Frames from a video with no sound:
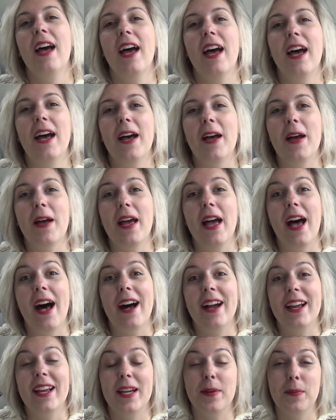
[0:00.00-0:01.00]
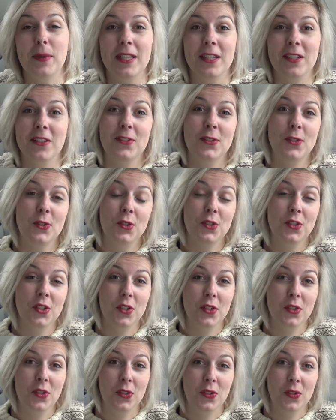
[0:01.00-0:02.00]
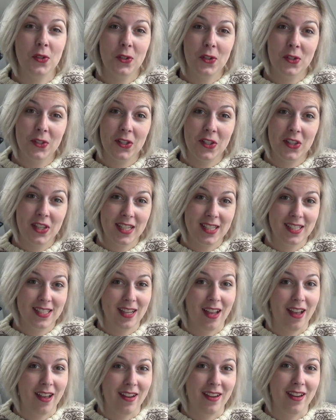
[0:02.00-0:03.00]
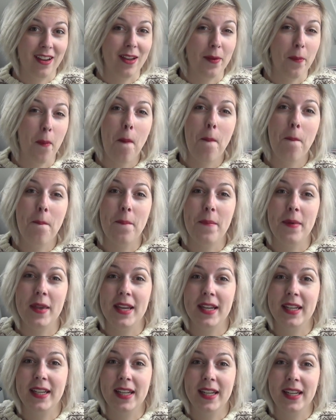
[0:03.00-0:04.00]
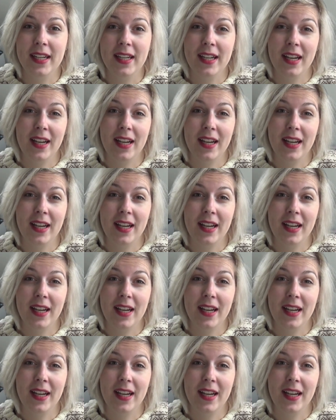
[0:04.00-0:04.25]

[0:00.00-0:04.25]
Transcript: I am here to show you all the things I am making.